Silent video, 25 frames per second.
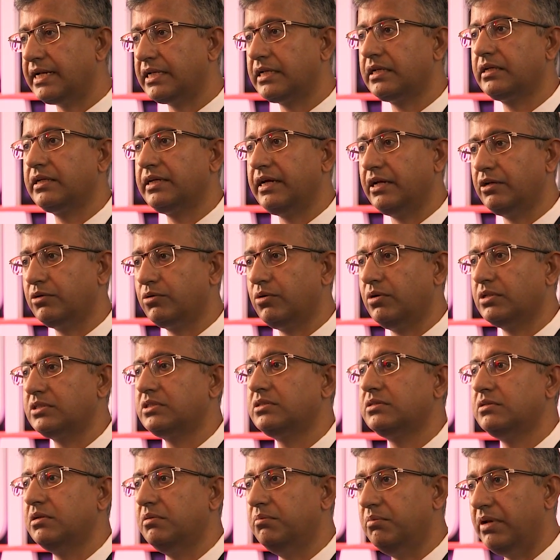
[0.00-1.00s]
that can
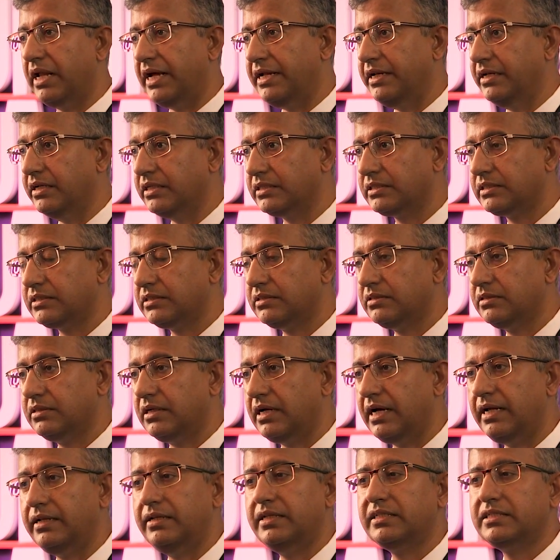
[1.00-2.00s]
cause blindness.
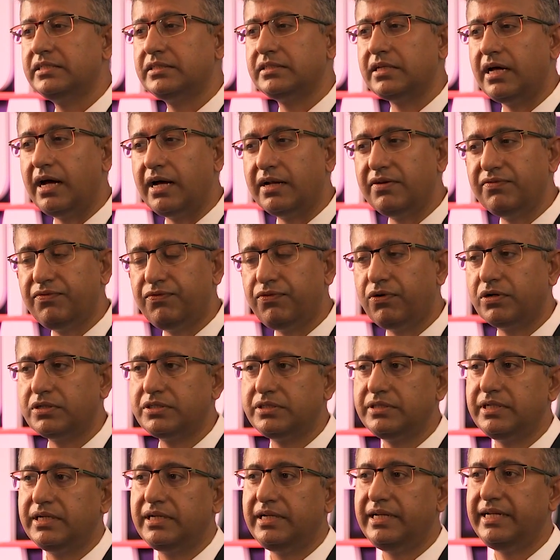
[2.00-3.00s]
And this is
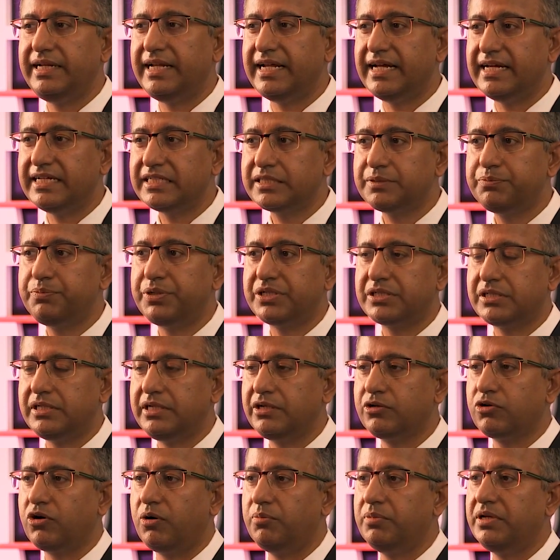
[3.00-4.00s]
unfortunately especially
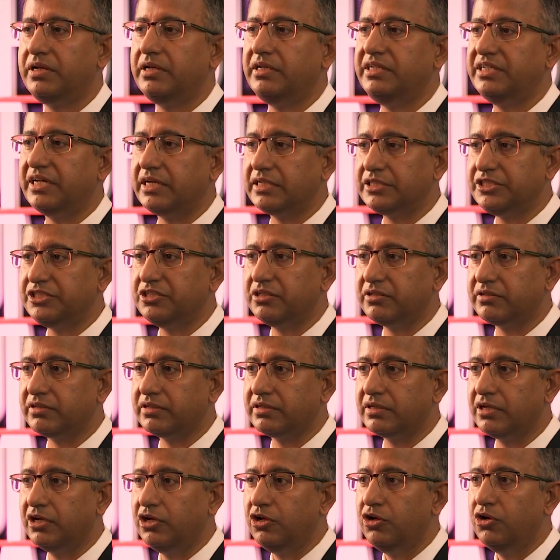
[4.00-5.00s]
common in young
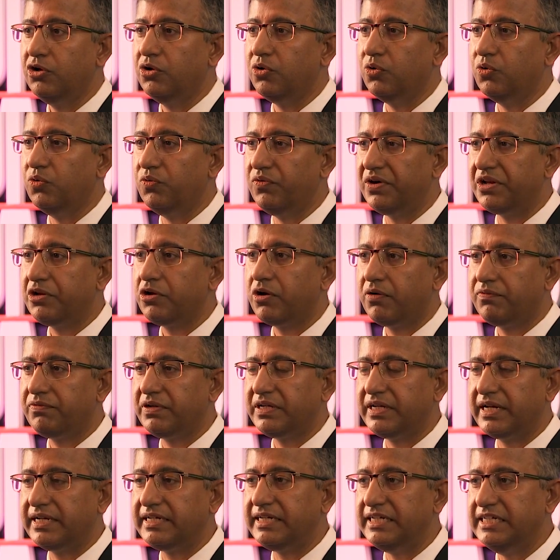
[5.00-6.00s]
children who very
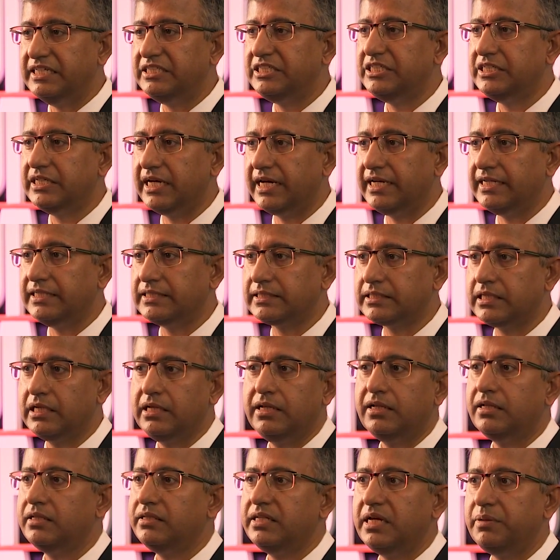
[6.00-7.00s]
often get itchy eyes.
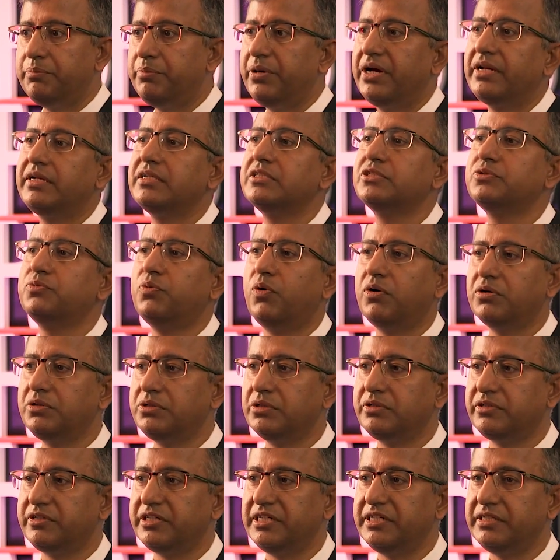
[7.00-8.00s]
Their parents want to
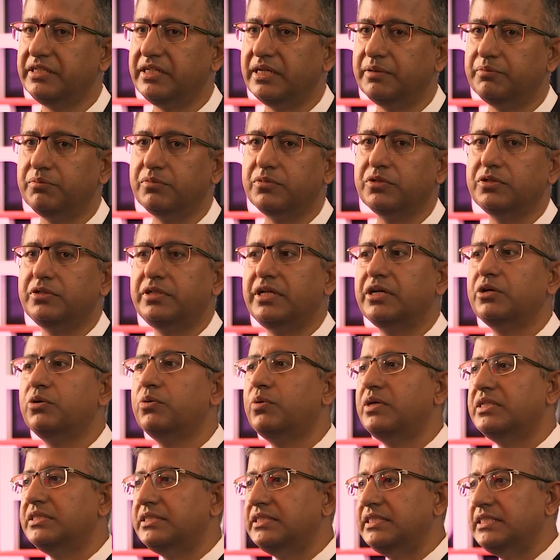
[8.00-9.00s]
treat them. They
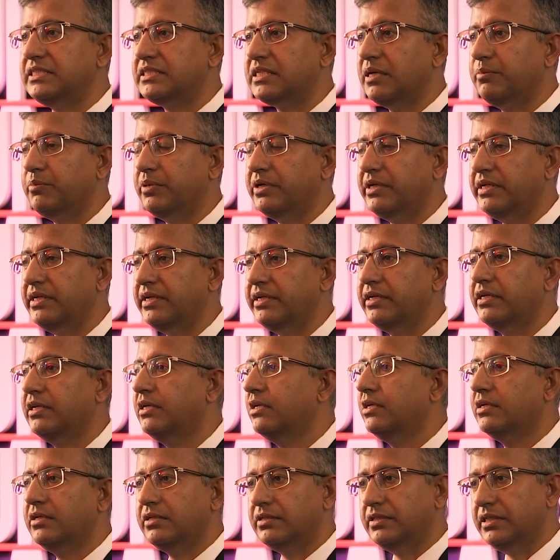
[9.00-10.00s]
go and see somebody.
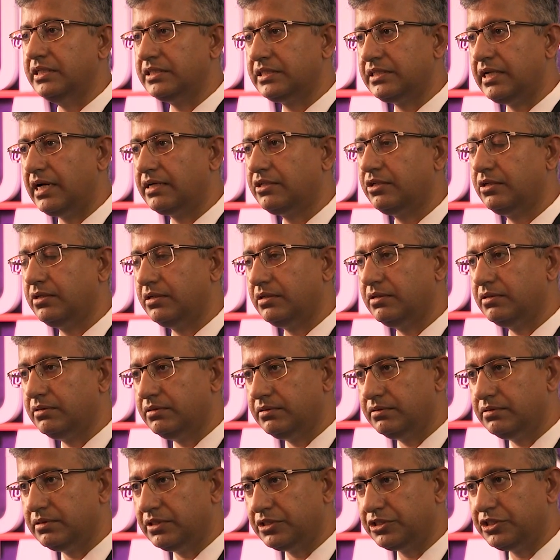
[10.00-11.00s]
They start a,
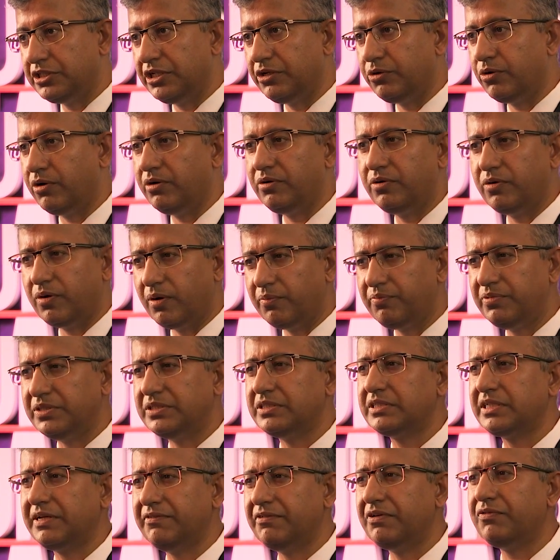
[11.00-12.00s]
a steroid drop, which
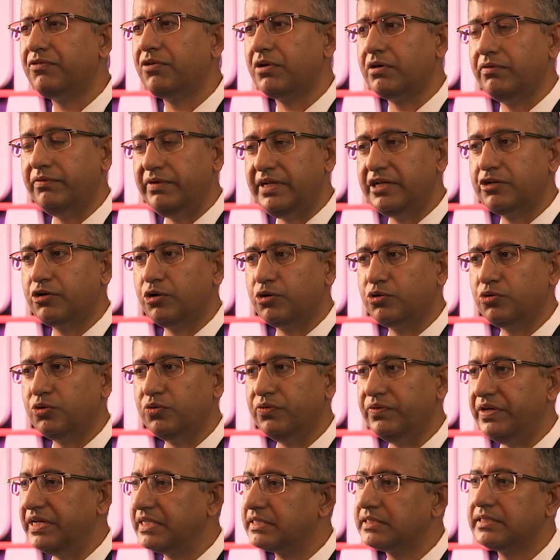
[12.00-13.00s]
is given for a week or two
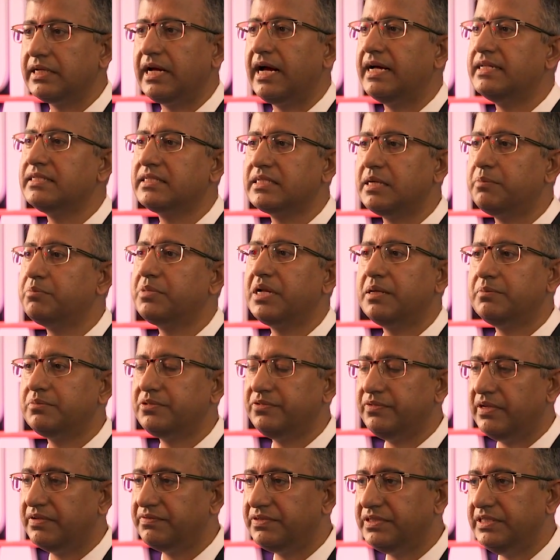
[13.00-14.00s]
weeks. And sometimes
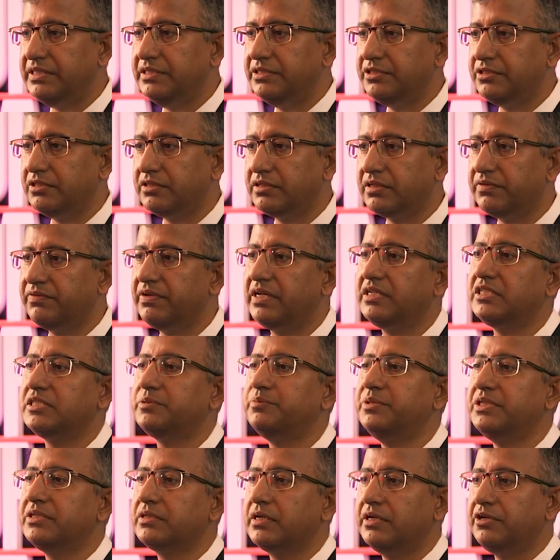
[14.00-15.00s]
we have seen children where it's
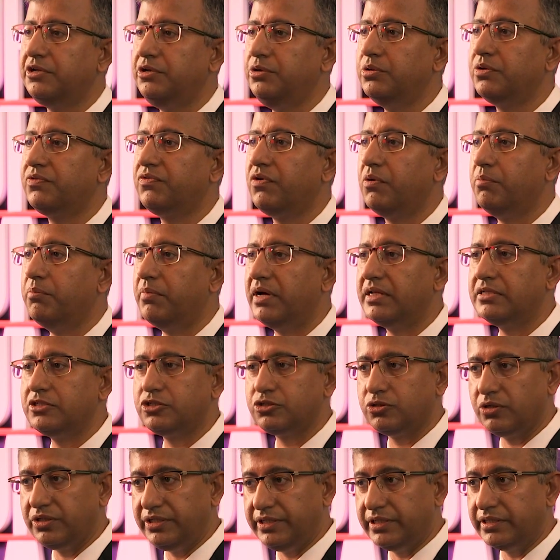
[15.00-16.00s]
been continued for
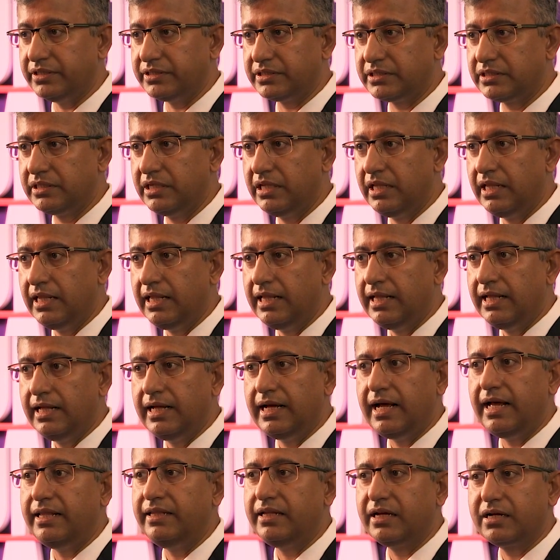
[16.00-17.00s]
months or years
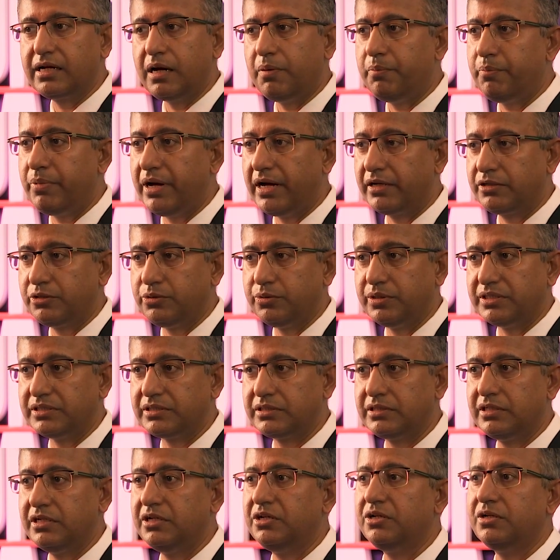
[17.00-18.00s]
and they come back to
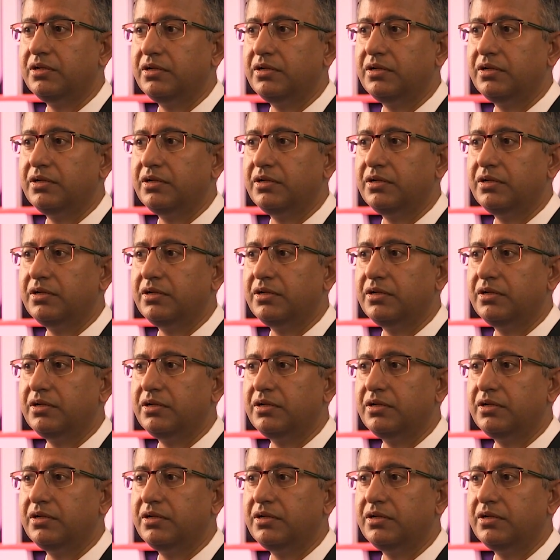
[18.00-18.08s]
us